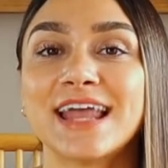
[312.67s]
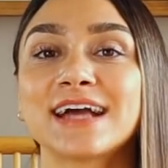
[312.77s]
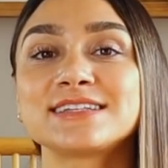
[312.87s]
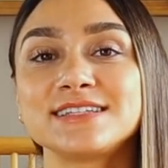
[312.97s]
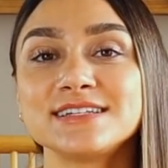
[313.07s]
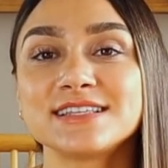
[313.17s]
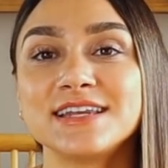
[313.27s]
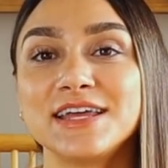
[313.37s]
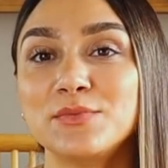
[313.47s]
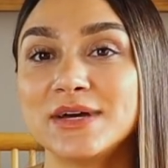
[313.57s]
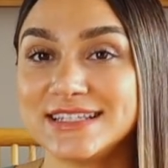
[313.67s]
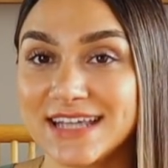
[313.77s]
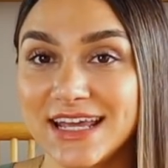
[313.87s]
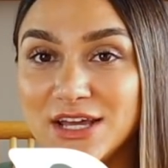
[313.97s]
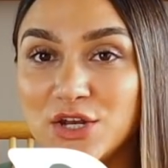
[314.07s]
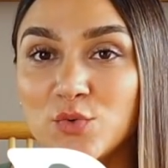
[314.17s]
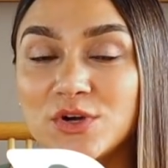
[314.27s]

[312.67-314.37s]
Next is the name Dane,